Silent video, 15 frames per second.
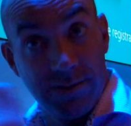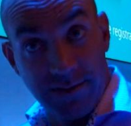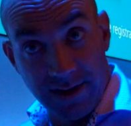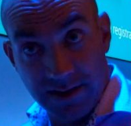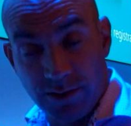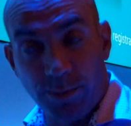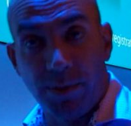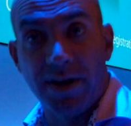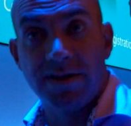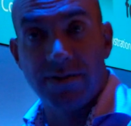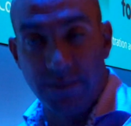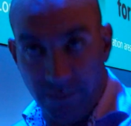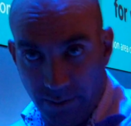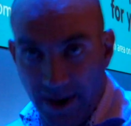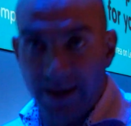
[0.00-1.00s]
to the enterprise,
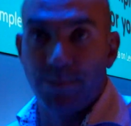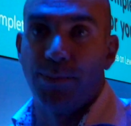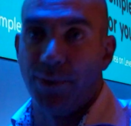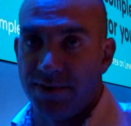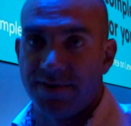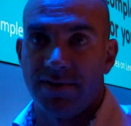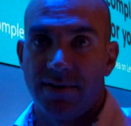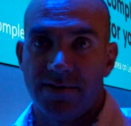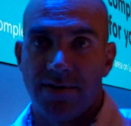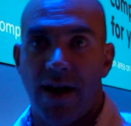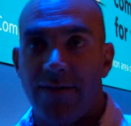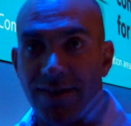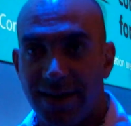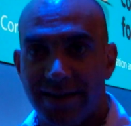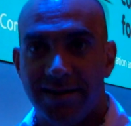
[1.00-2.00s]
to the right person,
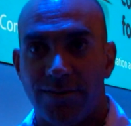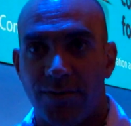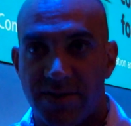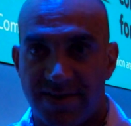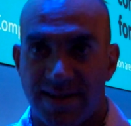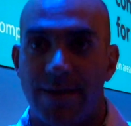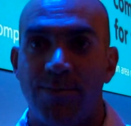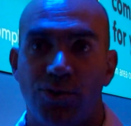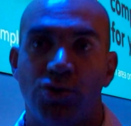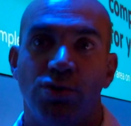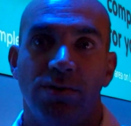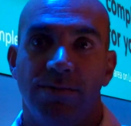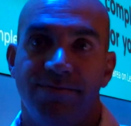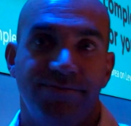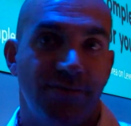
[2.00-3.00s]
having it the same
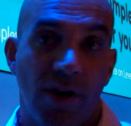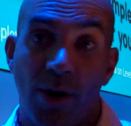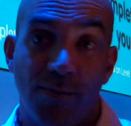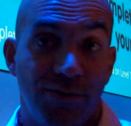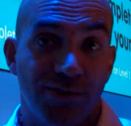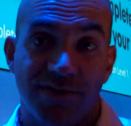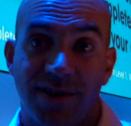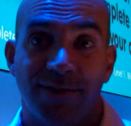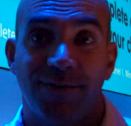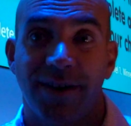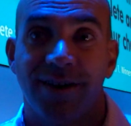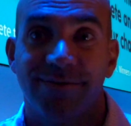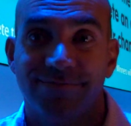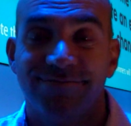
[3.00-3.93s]
tool, obviously, I think.